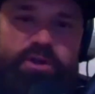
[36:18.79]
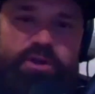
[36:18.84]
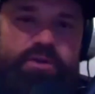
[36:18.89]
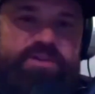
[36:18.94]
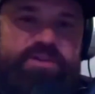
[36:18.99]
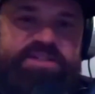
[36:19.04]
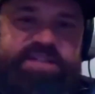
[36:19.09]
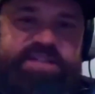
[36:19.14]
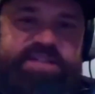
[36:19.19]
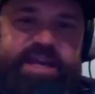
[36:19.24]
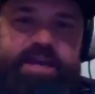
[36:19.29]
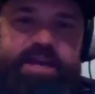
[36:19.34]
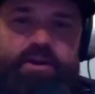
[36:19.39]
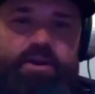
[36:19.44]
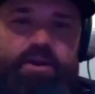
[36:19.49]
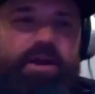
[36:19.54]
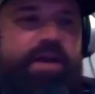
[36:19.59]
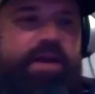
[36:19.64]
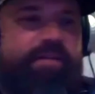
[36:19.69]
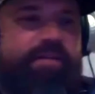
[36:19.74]
You're a
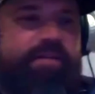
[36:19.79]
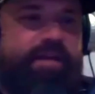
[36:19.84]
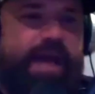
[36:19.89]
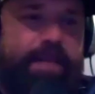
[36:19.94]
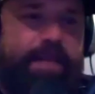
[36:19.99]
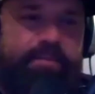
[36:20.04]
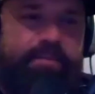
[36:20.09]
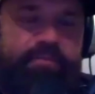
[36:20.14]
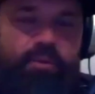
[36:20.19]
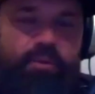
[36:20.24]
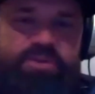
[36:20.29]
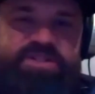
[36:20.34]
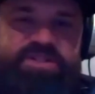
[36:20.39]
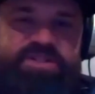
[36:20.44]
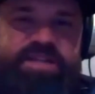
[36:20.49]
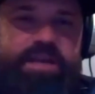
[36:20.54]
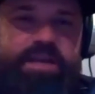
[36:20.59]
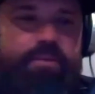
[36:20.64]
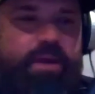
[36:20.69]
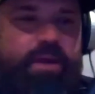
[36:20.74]
skier. The night before a
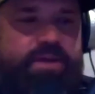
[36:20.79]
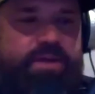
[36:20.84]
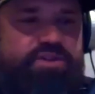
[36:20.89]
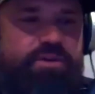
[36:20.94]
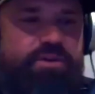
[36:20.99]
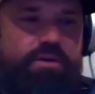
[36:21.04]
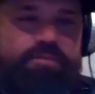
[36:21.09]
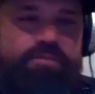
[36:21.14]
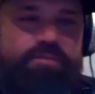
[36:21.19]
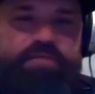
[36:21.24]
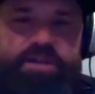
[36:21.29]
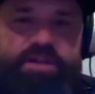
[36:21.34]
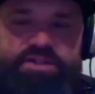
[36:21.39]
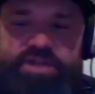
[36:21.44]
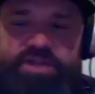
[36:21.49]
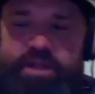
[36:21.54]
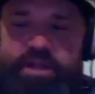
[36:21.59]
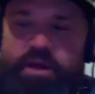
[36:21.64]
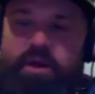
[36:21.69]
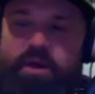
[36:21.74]
ski race, you're
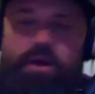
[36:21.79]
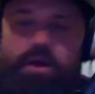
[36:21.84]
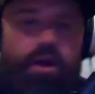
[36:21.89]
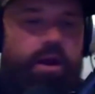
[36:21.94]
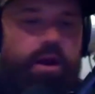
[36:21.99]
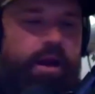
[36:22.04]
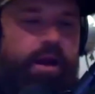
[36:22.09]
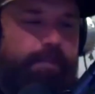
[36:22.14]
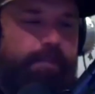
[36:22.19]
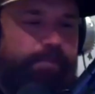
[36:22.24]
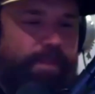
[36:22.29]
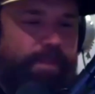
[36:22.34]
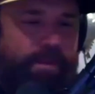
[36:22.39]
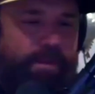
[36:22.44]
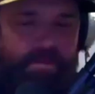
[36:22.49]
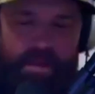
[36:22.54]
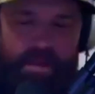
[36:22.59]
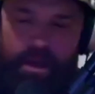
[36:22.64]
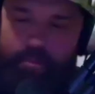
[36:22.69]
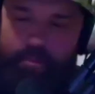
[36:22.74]
envisioning, all right,
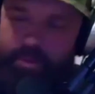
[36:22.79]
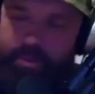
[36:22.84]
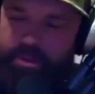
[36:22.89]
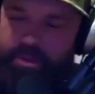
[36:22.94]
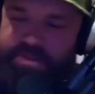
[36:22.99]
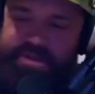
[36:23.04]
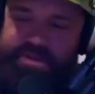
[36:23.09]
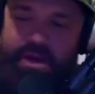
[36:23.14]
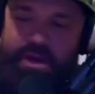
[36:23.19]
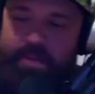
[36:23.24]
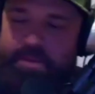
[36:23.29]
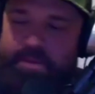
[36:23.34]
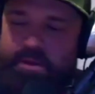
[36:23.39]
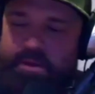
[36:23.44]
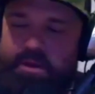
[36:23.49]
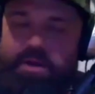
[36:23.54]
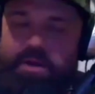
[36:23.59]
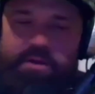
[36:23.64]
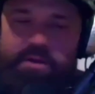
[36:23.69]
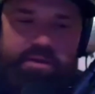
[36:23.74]
Alberta
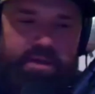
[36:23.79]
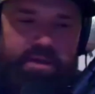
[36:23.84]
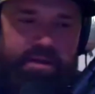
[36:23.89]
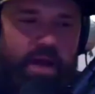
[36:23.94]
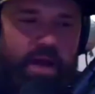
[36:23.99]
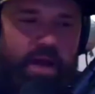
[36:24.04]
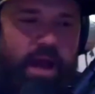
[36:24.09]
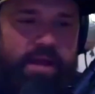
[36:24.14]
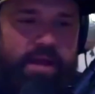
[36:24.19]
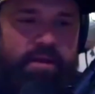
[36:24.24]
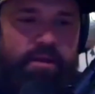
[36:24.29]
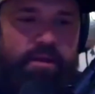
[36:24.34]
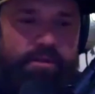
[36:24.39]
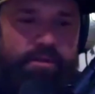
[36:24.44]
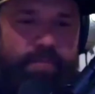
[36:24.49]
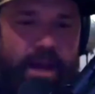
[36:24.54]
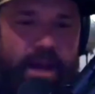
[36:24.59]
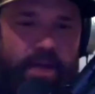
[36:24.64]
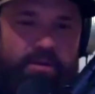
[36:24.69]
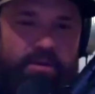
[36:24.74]
Tomba did not get on the
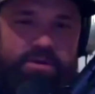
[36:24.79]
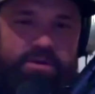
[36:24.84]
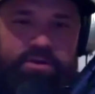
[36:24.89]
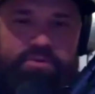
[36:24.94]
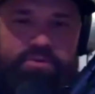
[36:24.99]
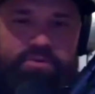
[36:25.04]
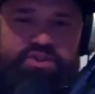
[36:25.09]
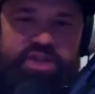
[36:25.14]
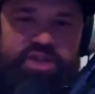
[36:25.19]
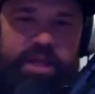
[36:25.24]
mountain and do GS.